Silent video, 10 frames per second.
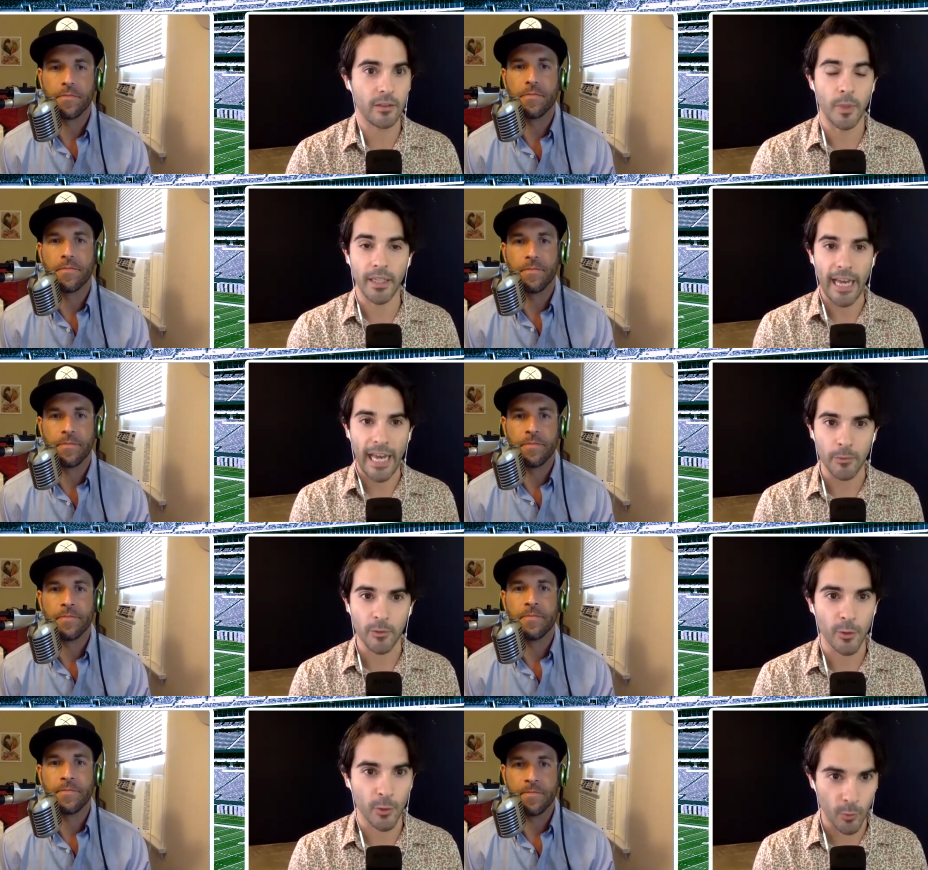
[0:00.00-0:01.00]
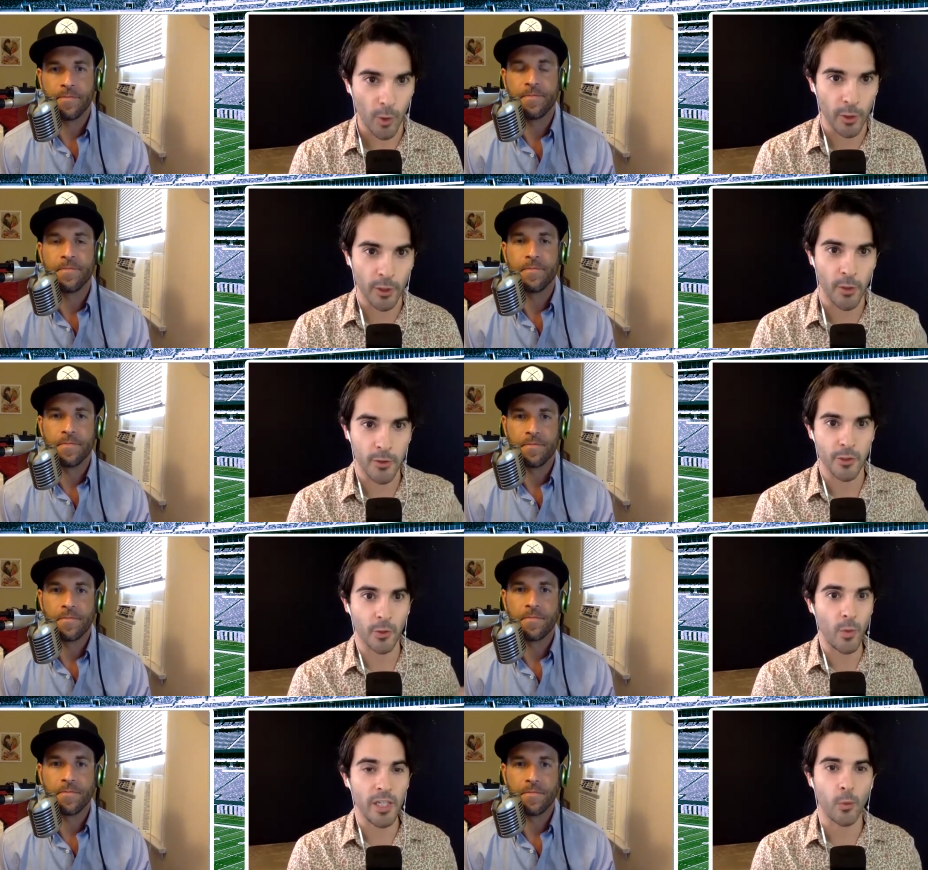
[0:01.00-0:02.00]
Speaker 1: it's been an absolute roller coaster.
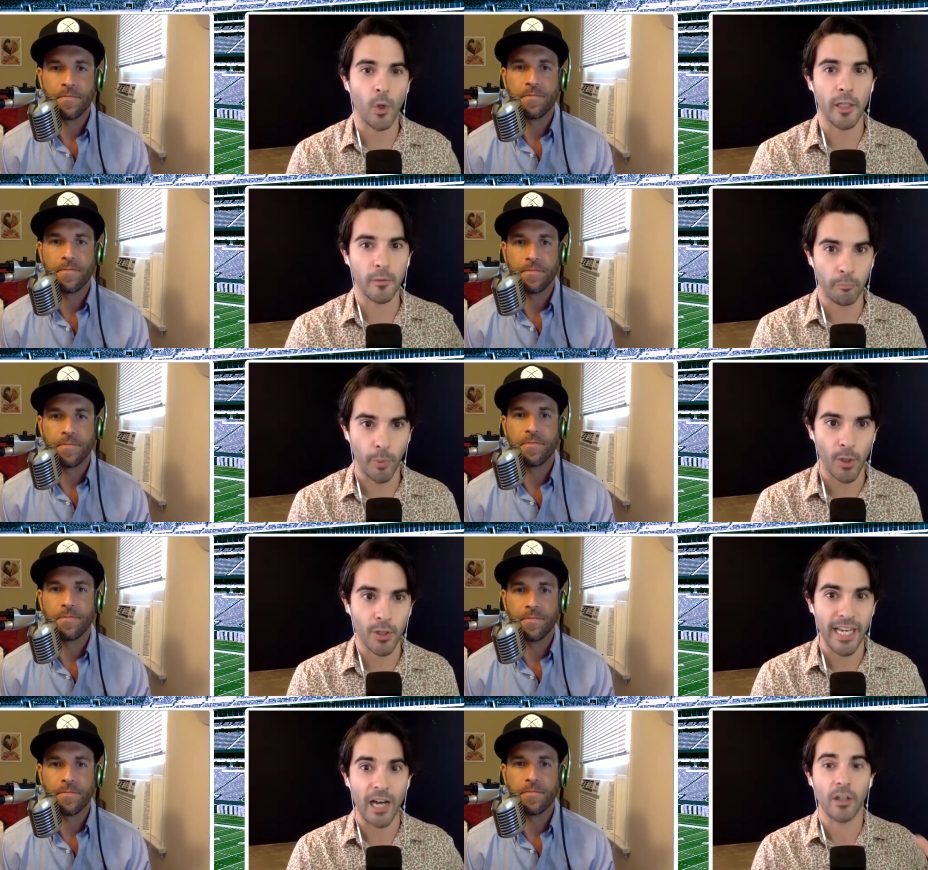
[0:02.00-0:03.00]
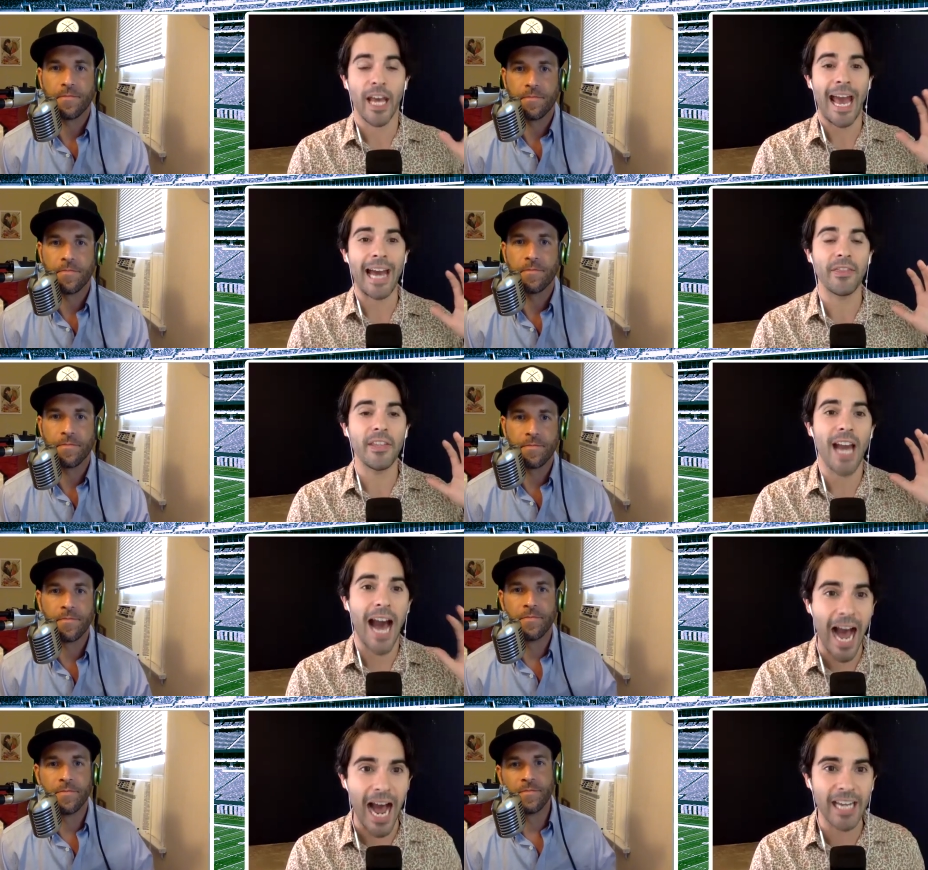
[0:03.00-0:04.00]
Week one, balled out, had the
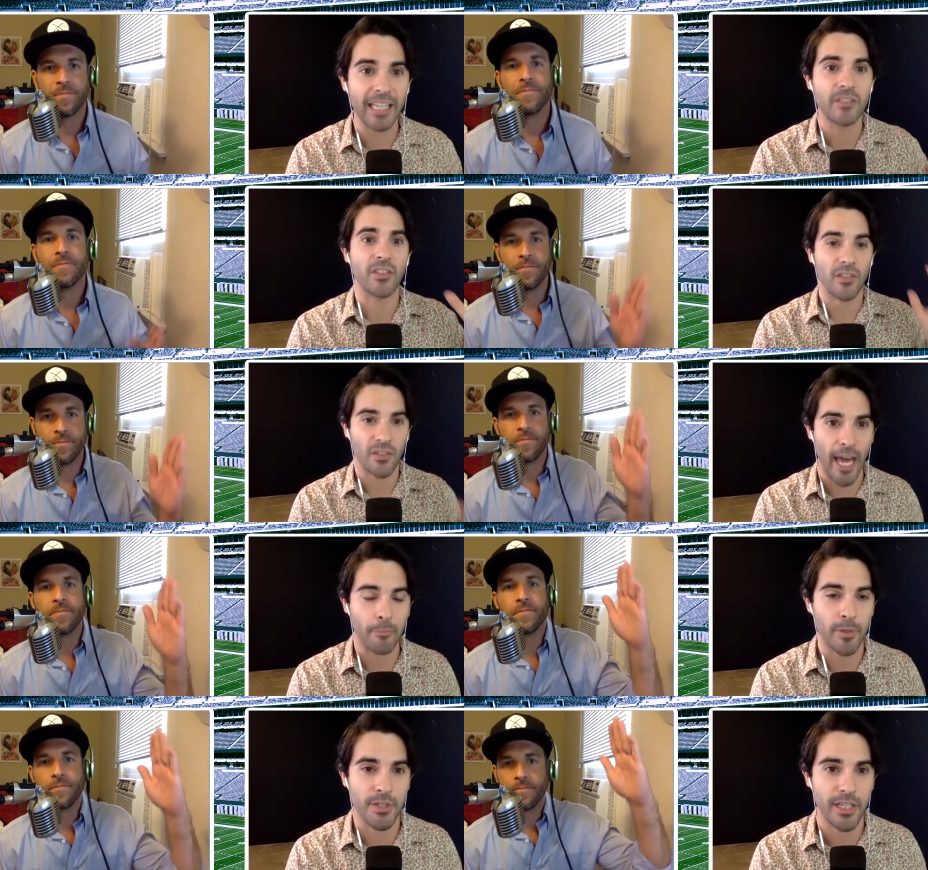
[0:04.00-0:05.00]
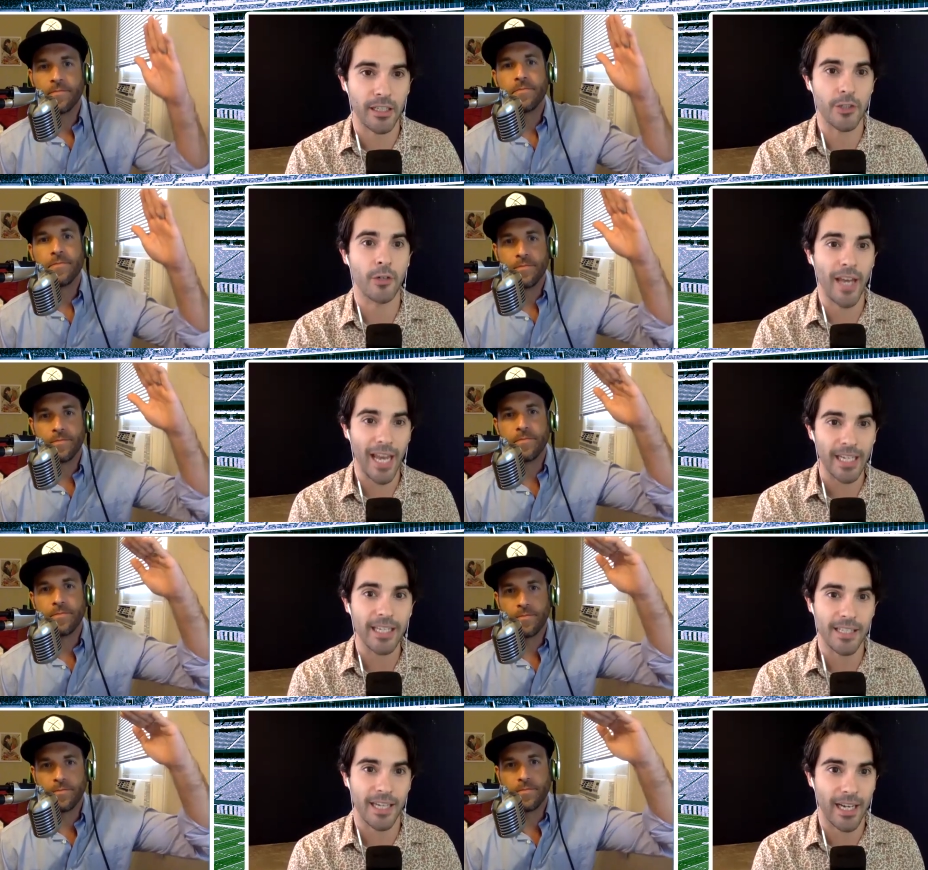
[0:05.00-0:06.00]
highest snap percentage of any
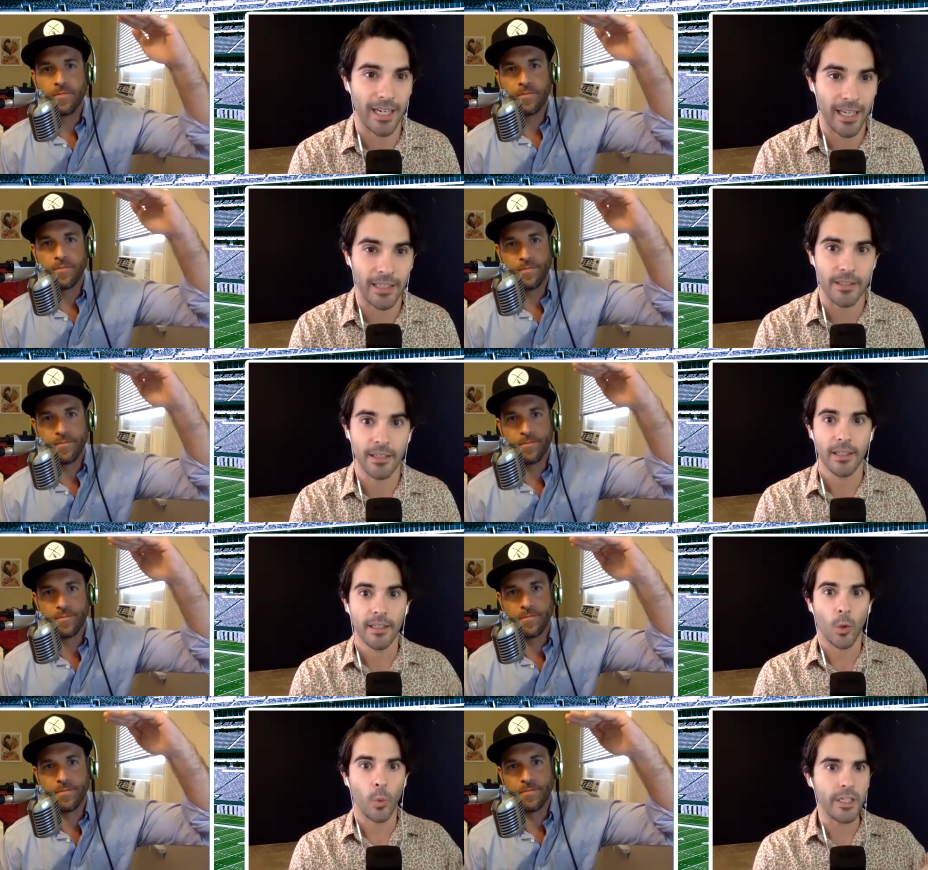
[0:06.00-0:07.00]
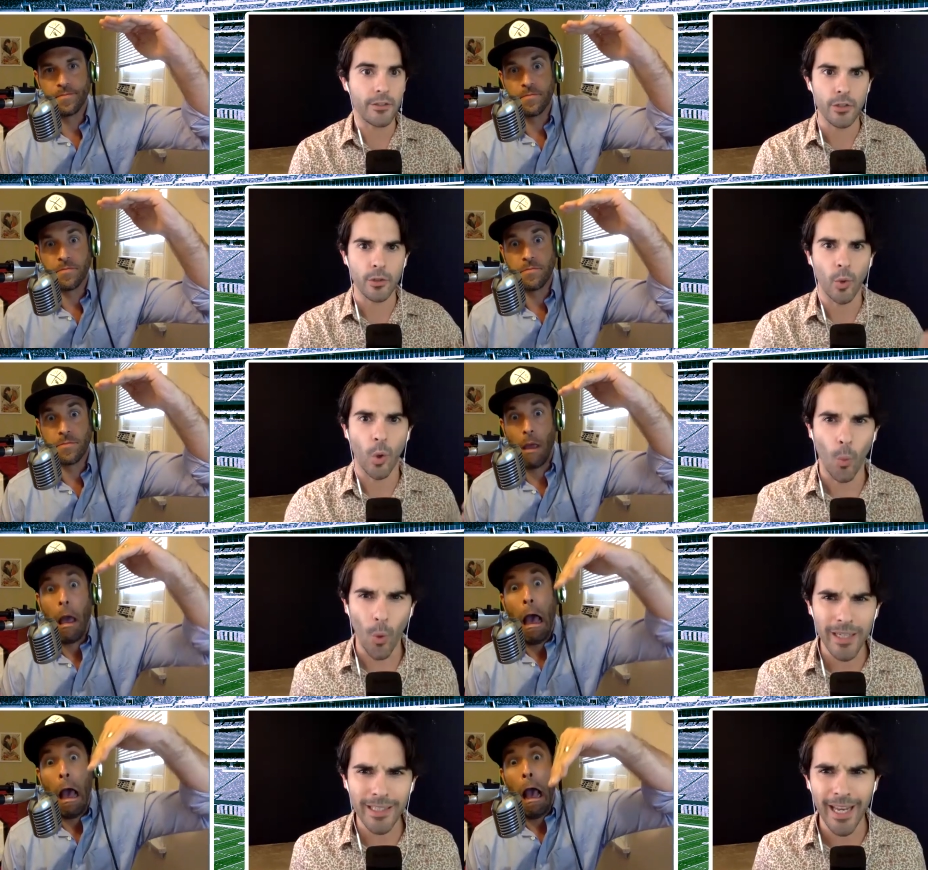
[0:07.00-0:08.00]
tight end. Week two,
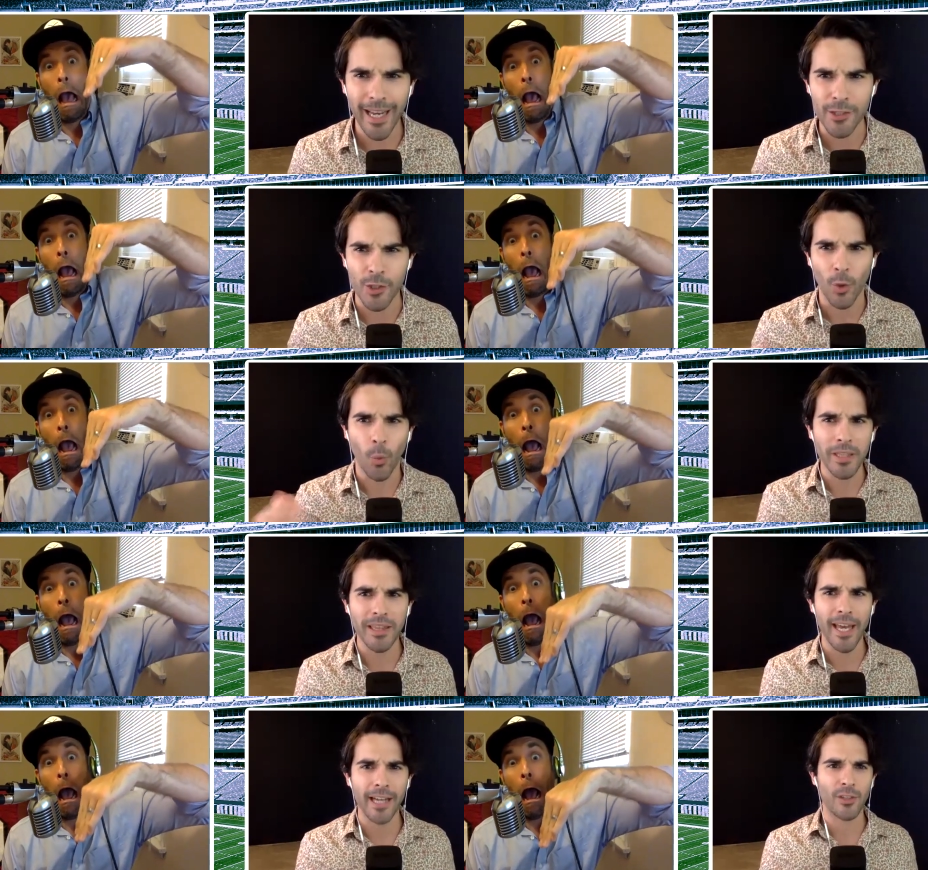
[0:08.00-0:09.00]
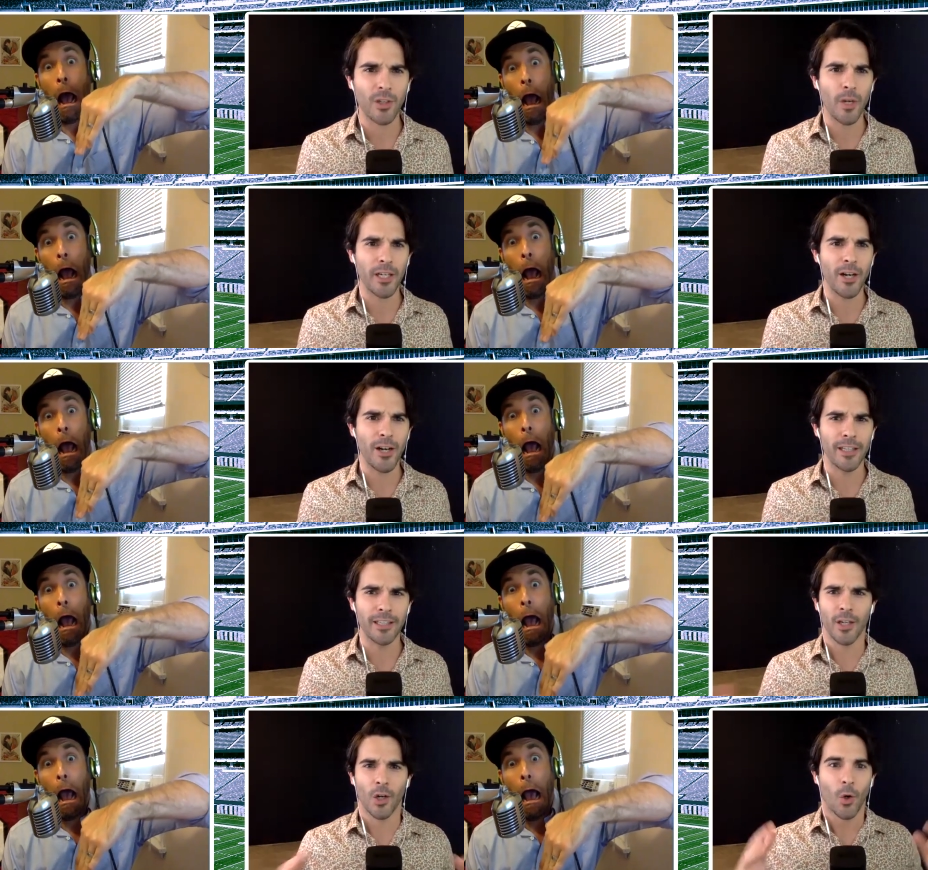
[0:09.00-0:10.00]
one catch. What the heck's going on?